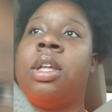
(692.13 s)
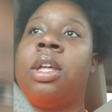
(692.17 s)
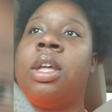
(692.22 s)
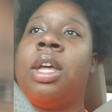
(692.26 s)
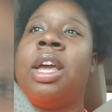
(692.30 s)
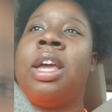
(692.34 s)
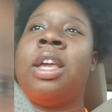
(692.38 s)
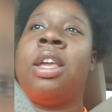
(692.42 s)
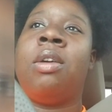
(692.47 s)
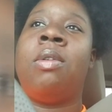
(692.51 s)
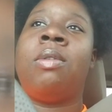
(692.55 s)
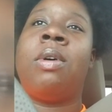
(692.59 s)

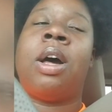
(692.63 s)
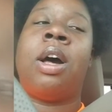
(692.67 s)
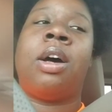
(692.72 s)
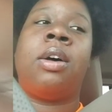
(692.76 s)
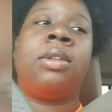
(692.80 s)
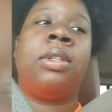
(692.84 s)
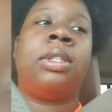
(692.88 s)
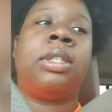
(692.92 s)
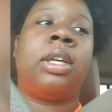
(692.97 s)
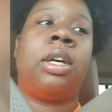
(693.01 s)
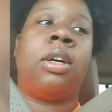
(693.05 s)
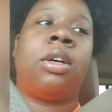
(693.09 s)
And you
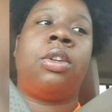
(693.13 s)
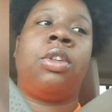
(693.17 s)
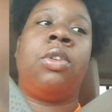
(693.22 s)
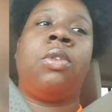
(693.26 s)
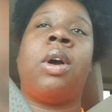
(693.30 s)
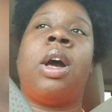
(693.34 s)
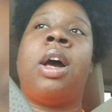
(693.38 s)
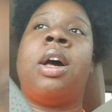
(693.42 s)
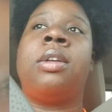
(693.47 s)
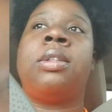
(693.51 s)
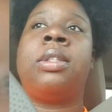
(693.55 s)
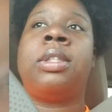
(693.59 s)
also
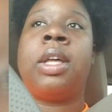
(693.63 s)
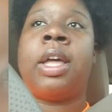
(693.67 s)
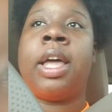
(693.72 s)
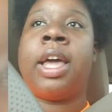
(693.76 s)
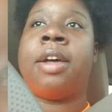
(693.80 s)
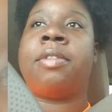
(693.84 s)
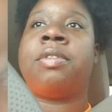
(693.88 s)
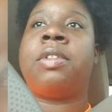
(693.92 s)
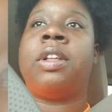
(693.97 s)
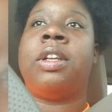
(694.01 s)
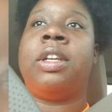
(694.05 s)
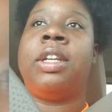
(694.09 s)

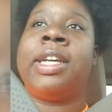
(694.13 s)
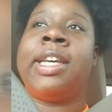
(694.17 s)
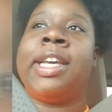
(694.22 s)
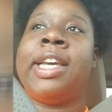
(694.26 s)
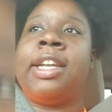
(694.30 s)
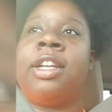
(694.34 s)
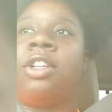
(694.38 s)
have to look at